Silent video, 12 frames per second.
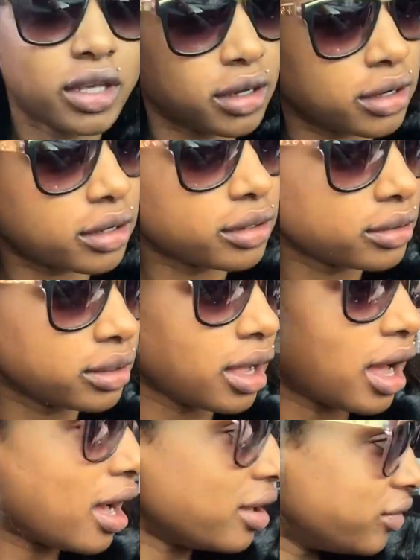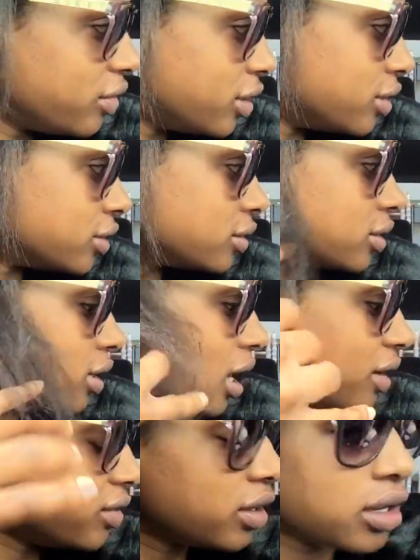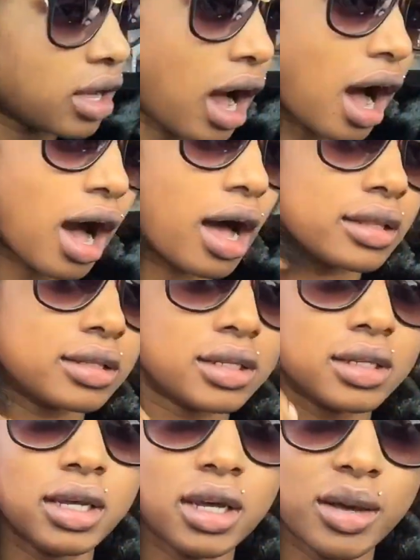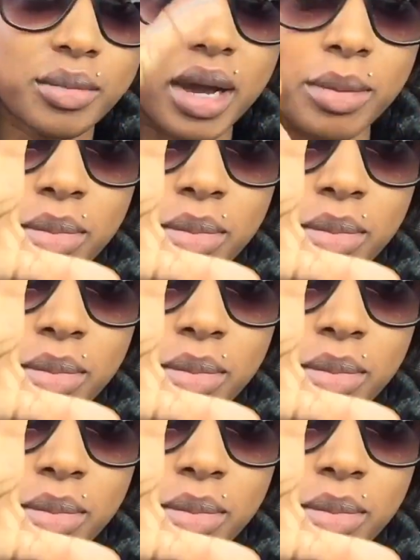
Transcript: here. I feel hot. My